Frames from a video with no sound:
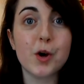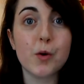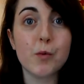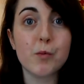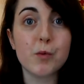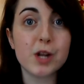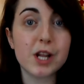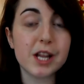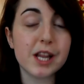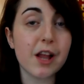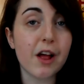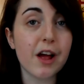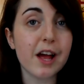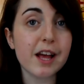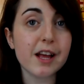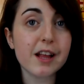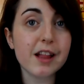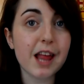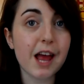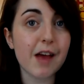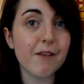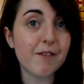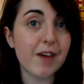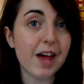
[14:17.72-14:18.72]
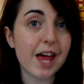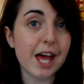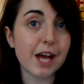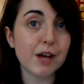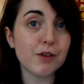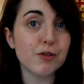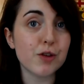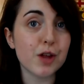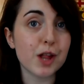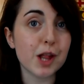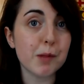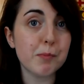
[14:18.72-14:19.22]
would like to have that
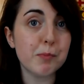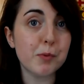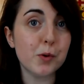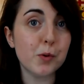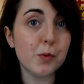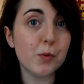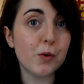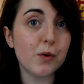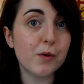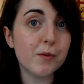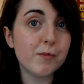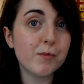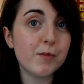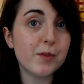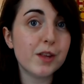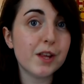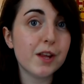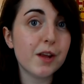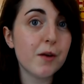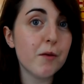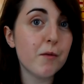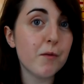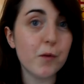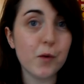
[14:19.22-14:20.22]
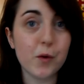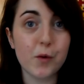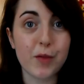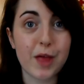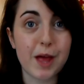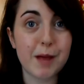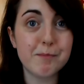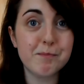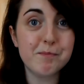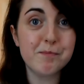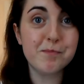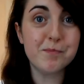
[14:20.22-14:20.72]
extra support for
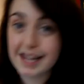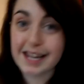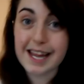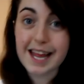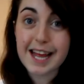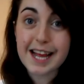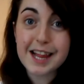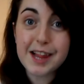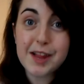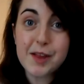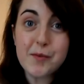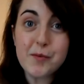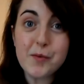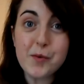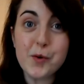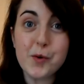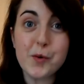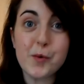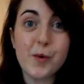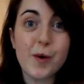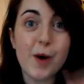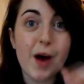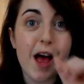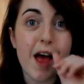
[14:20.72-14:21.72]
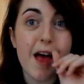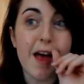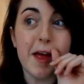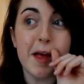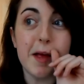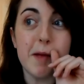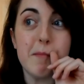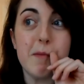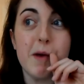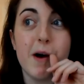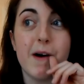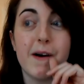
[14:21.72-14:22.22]
them. Next of all,
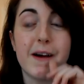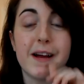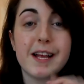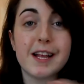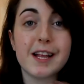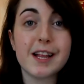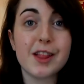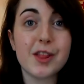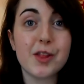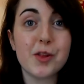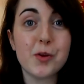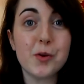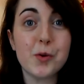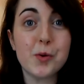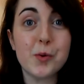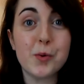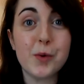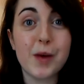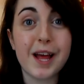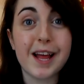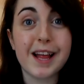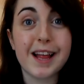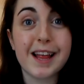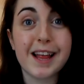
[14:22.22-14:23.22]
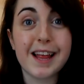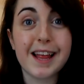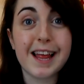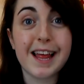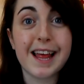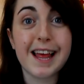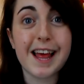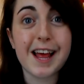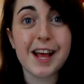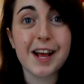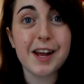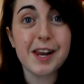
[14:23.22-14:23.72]
I do
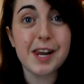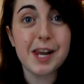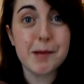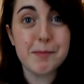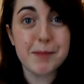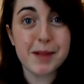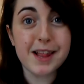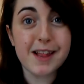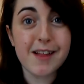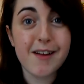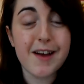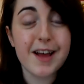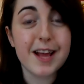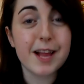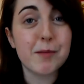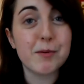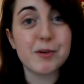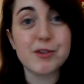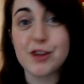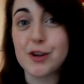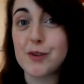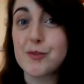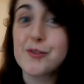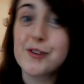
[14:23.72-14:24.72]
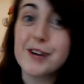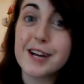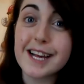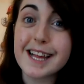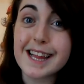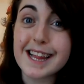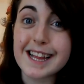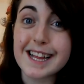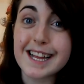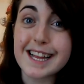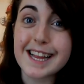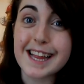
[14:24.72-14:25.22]
club size, which I've
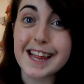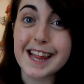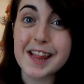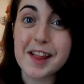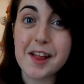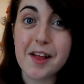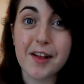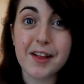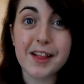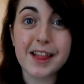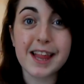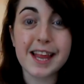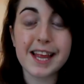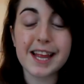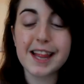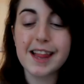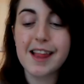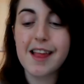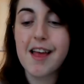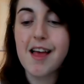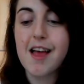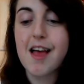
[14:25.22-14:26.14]
recently just started.